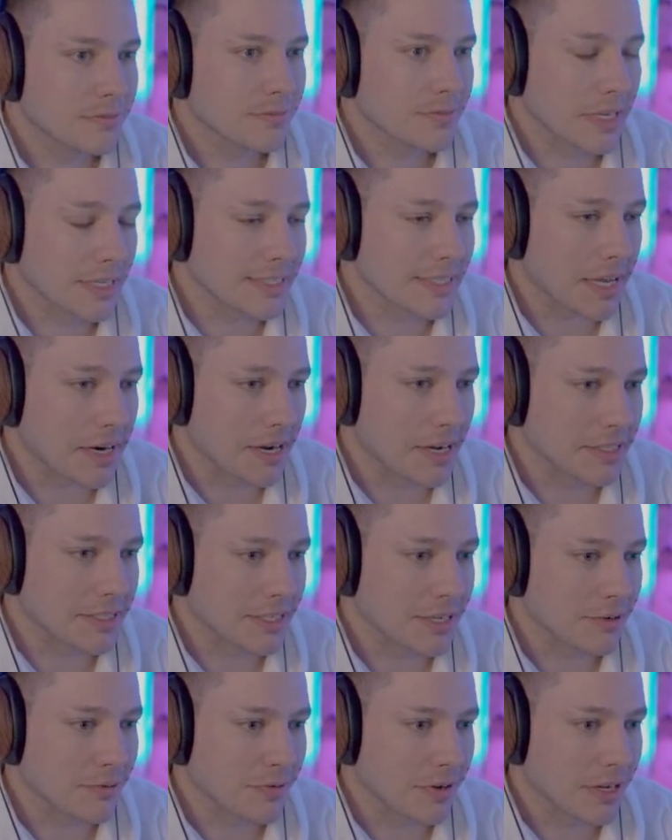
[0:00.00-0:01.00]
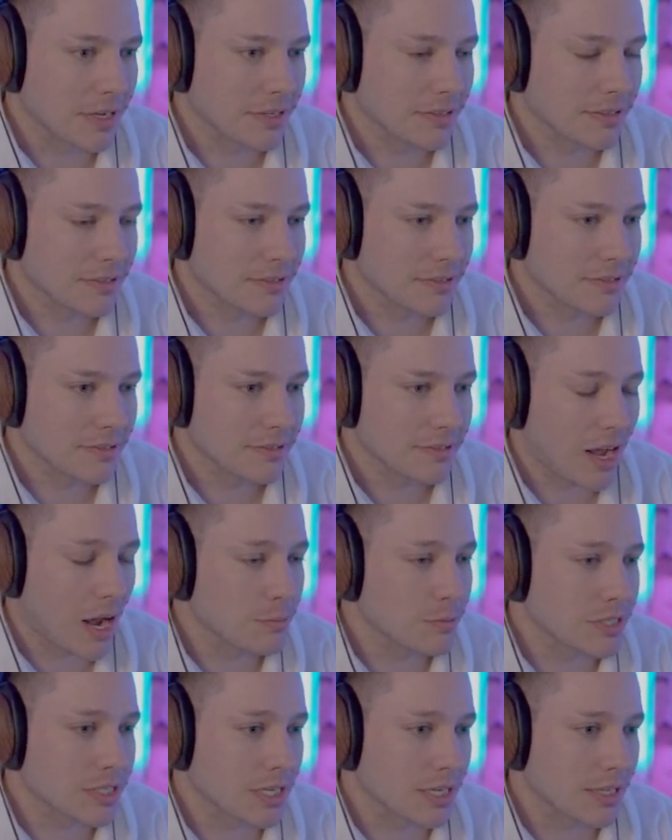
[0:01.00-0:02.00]
It's not hunting. You're fine. I'm
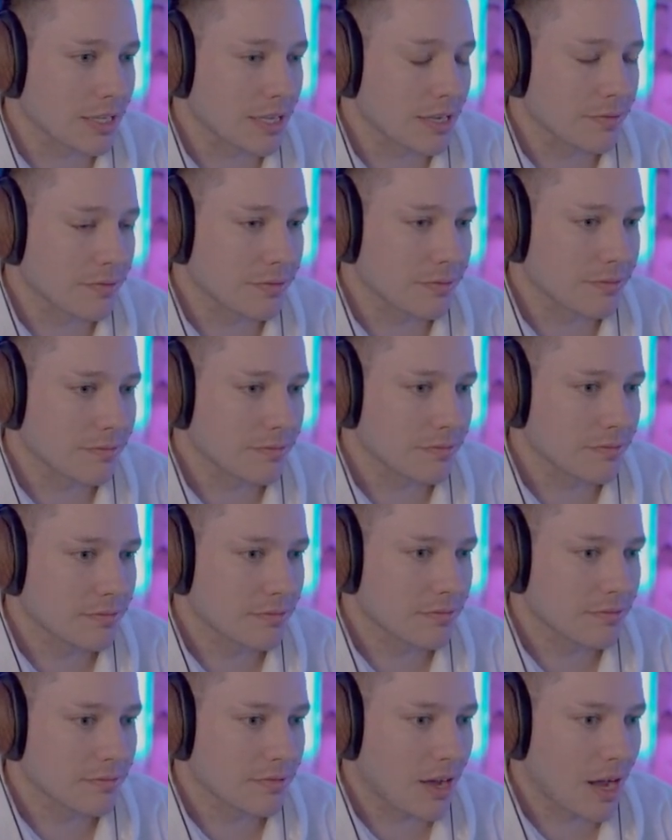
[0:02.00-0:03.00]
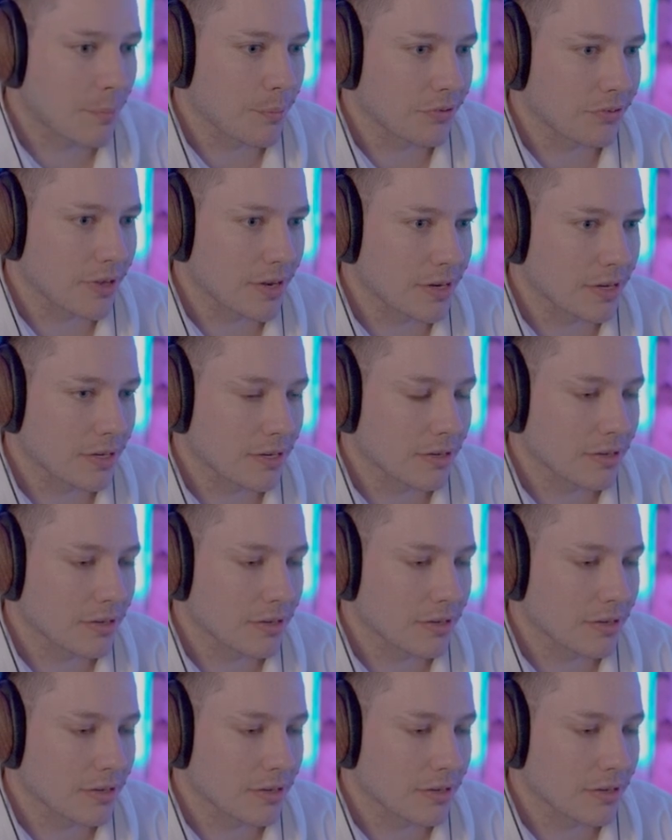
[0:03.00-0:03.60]
just gonna leave. I'm ascending.